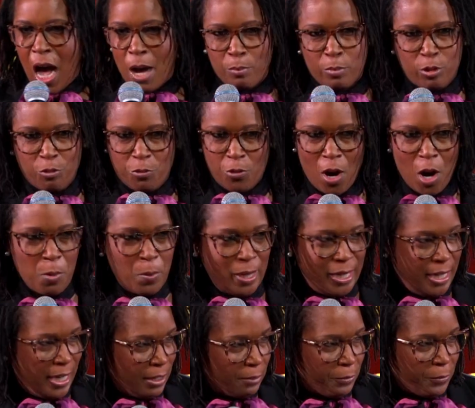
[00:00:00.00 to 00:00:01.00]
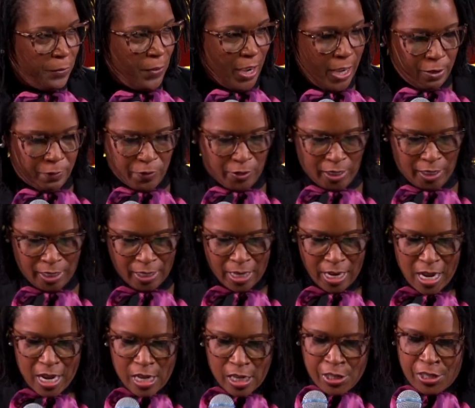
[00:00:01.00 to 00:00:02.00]
I'm growing in favor.
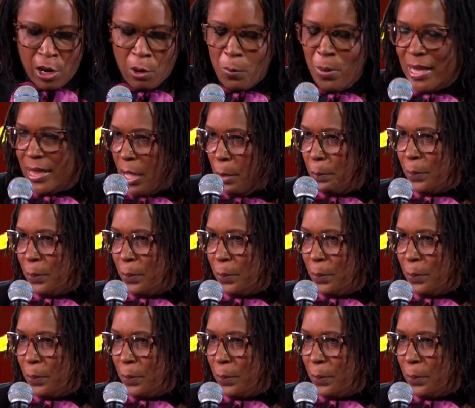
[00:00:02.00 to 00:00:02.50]
So when the